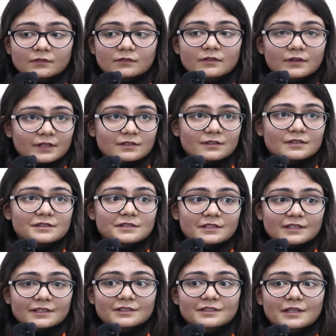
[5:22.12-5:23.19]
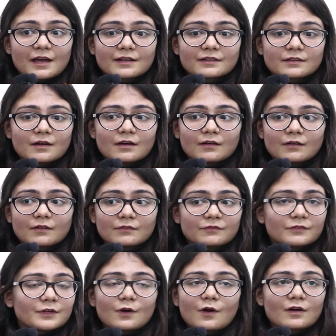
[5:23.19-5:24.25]
greatest things that
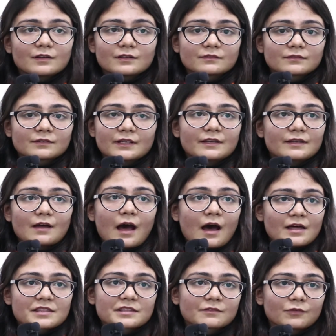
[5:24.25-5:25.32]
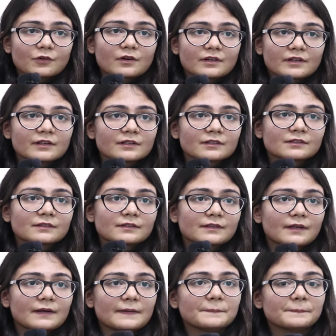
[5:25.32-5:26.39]
we all can ask for.
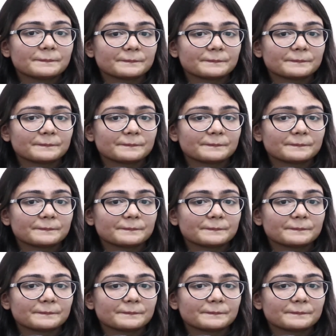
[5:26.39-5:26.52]
Yeah.